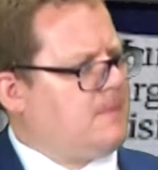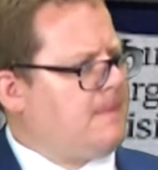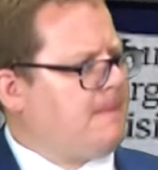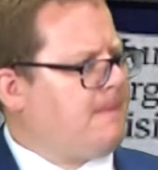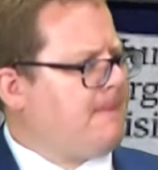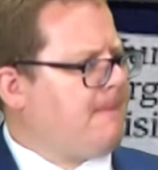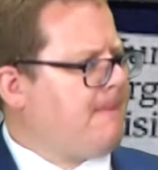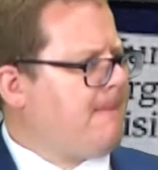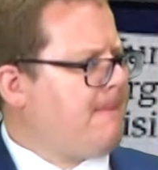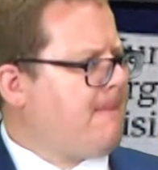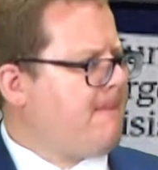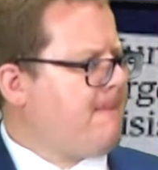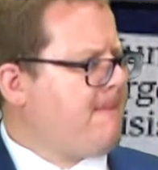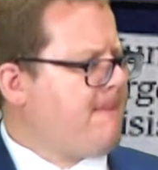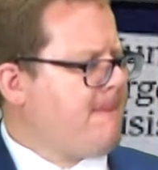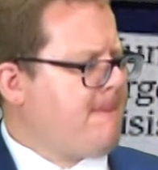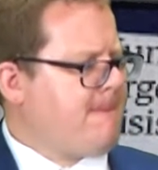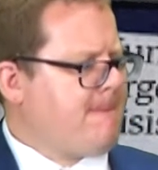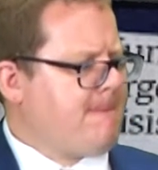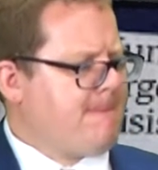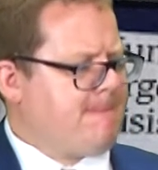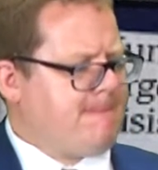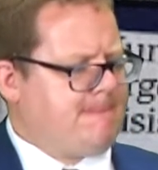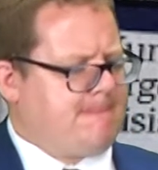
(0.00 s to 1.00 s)

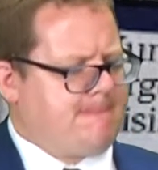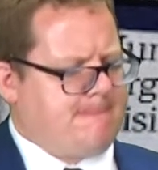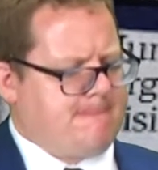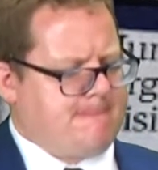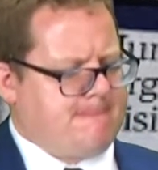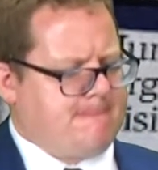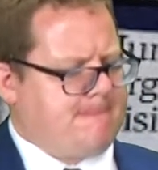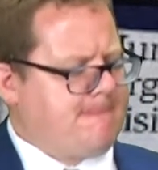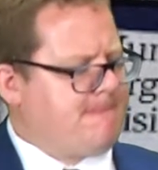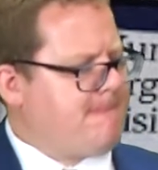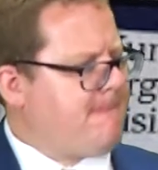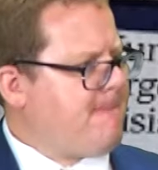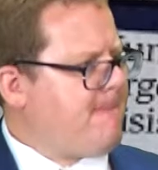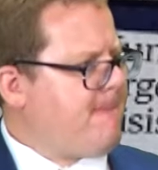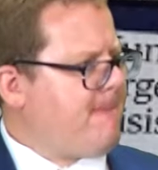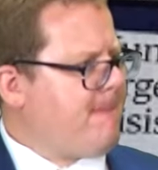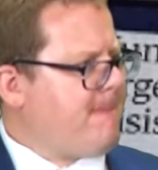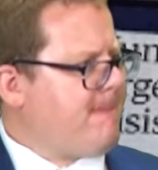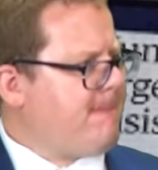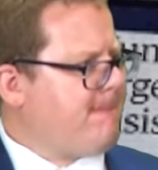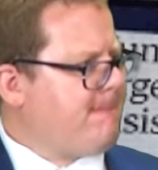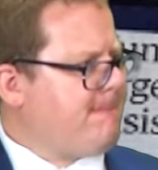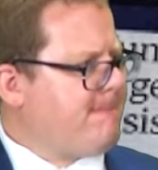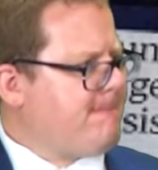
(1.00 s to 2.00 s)

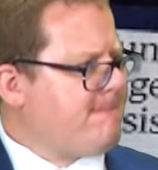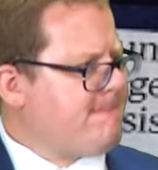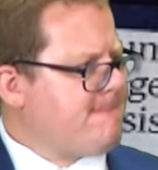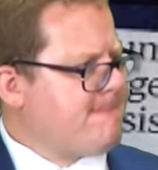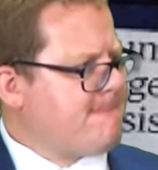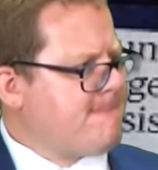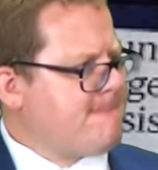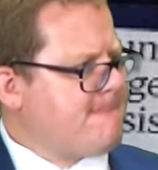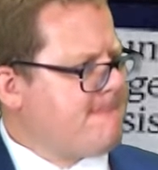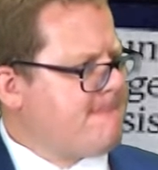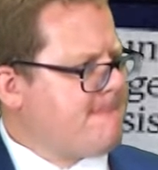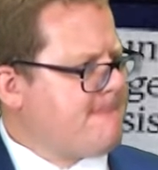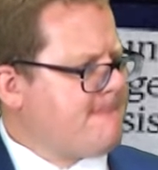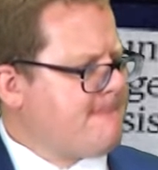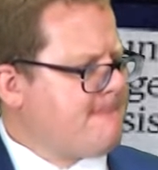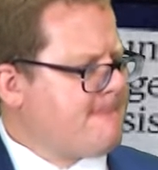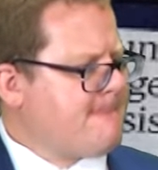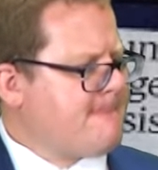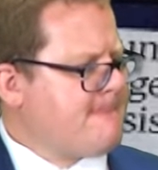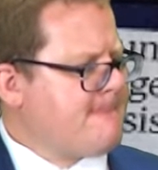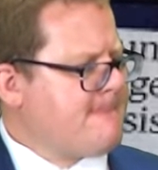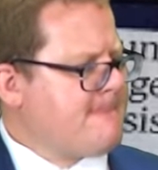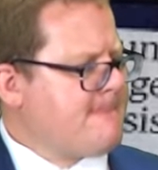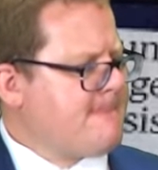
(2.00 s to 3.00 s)

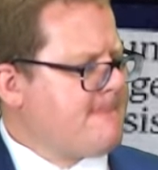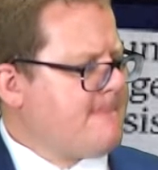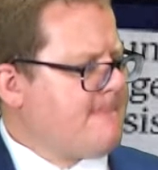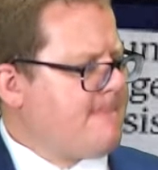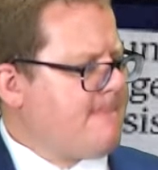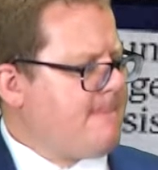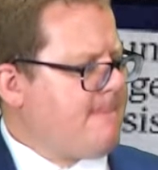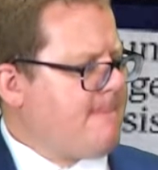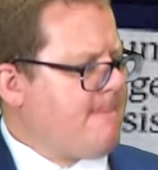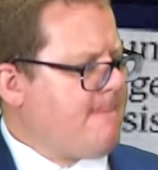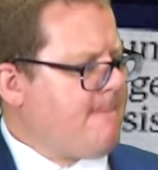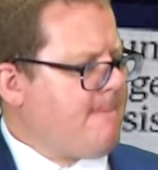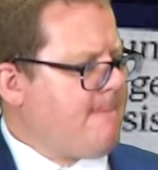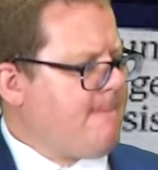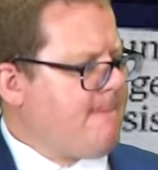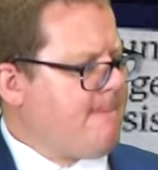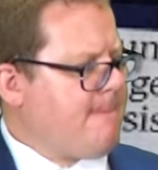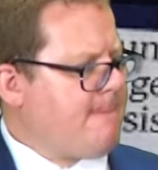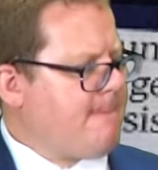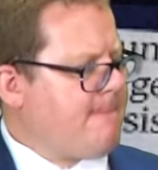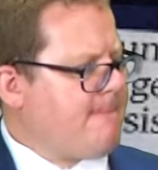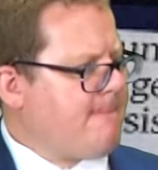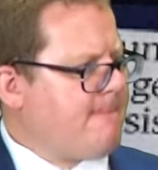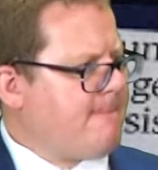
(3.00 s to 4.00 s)

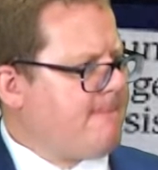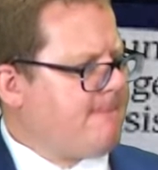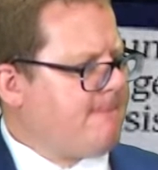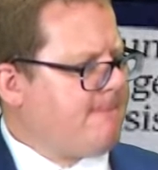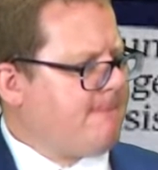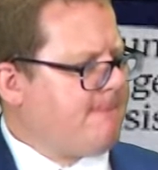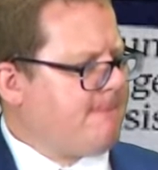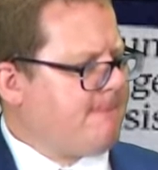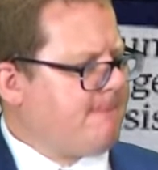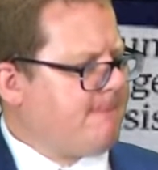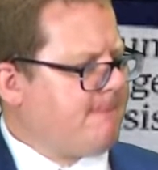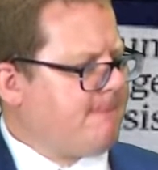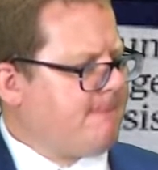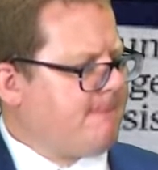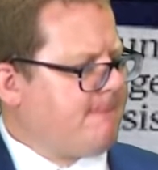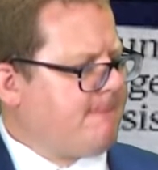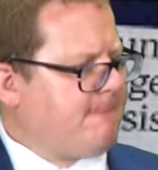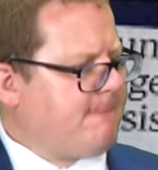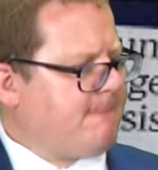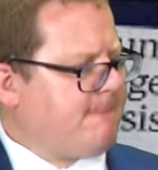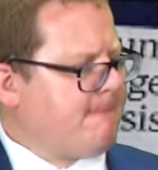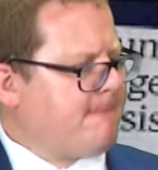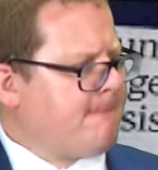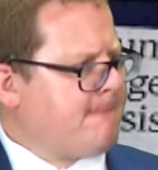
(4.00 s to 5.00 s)

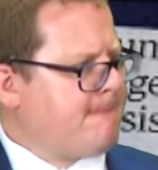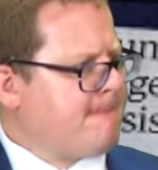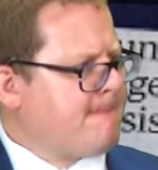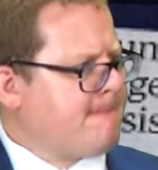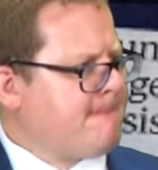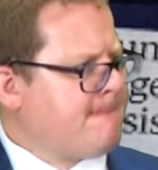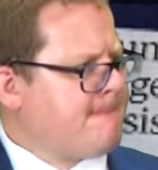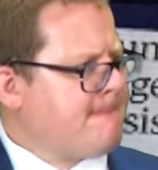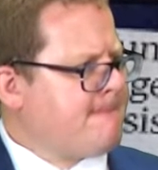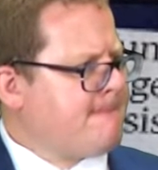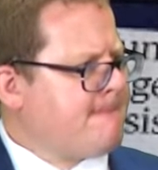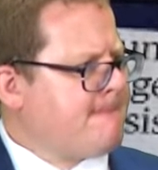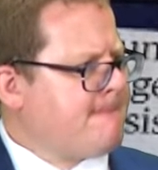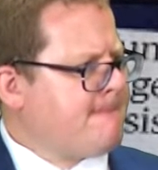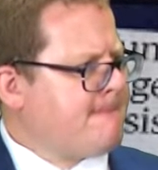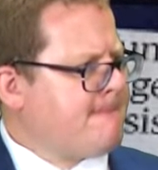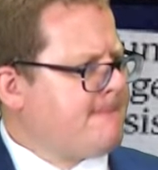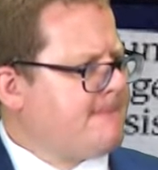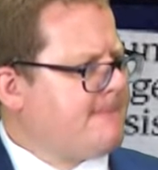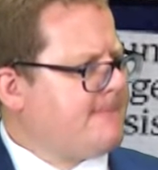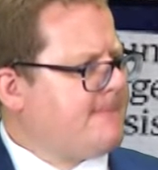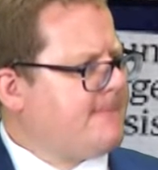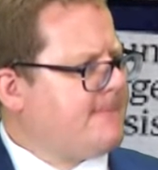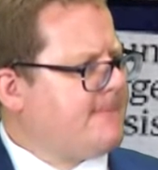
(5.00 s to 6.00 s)

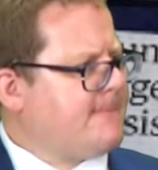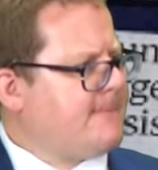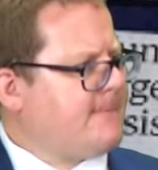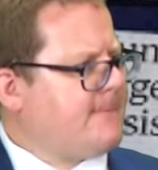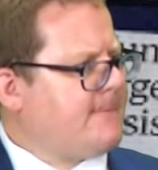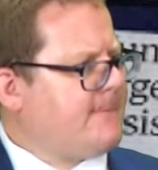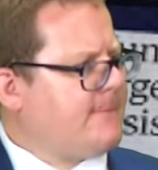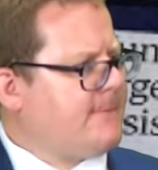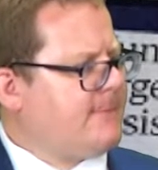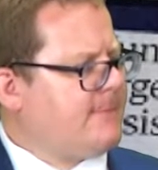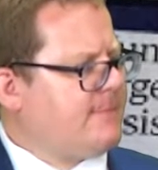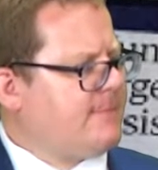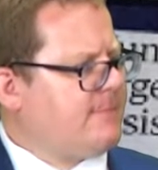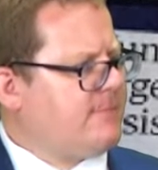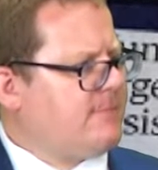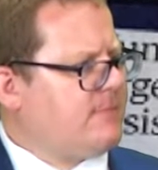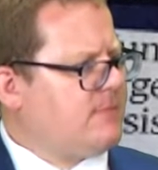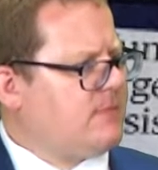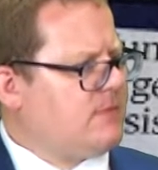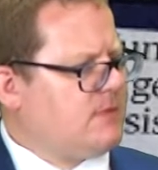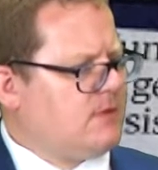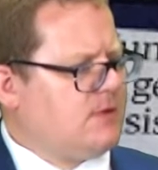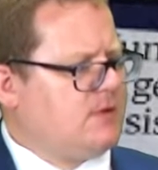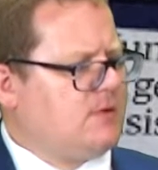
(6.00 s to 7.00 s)

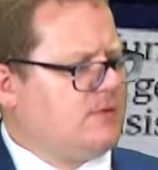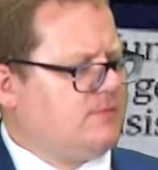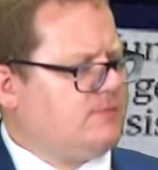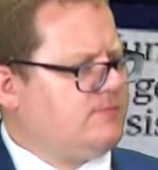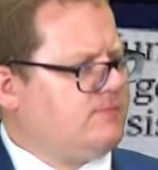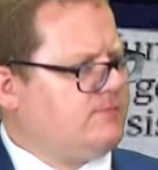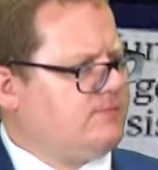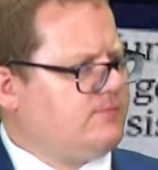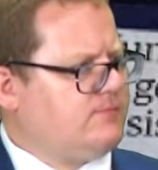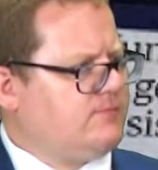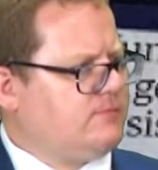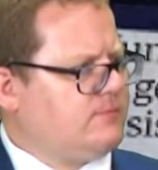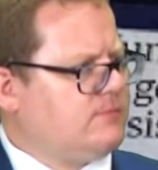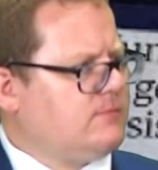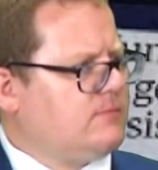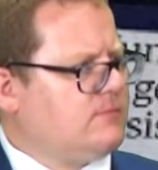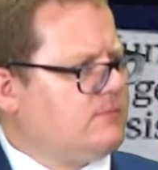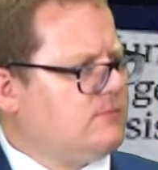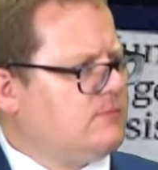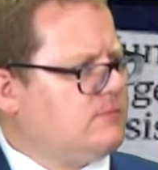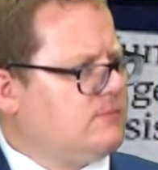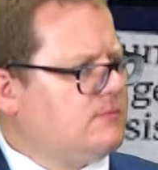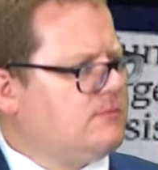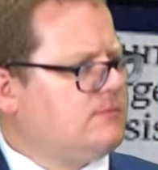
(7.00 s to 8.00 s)
The person shown says nothing.